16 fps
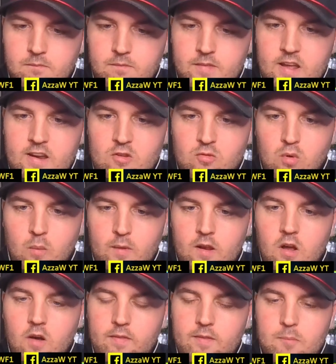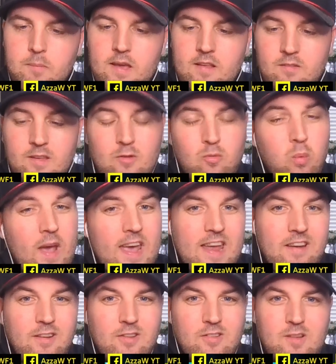That is what we like. The pit is
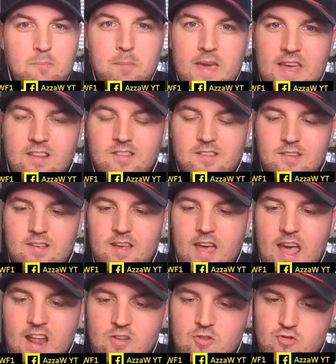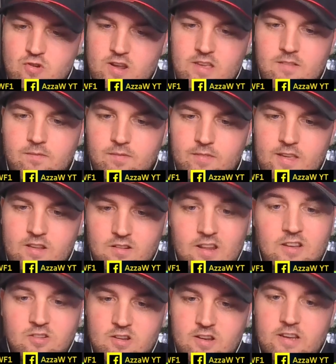weird because the pit entry is
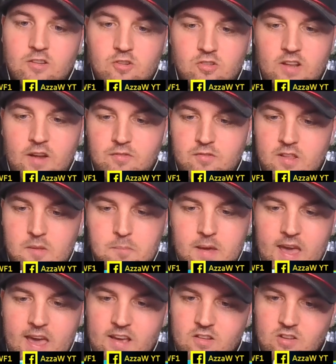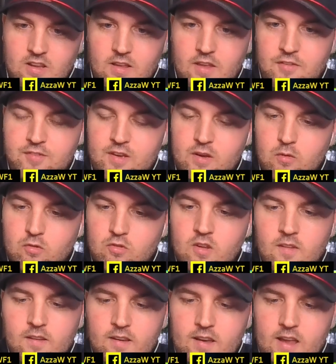literally just after the pit exit, it feels.
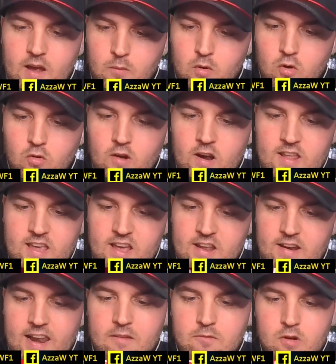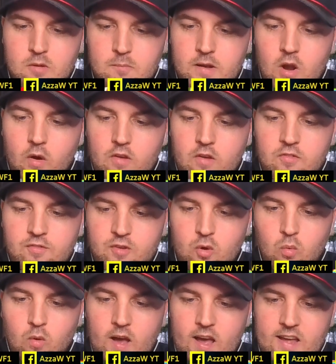And we're already in. Lap number 9,
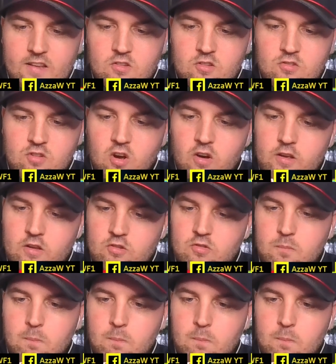fuel and tyres.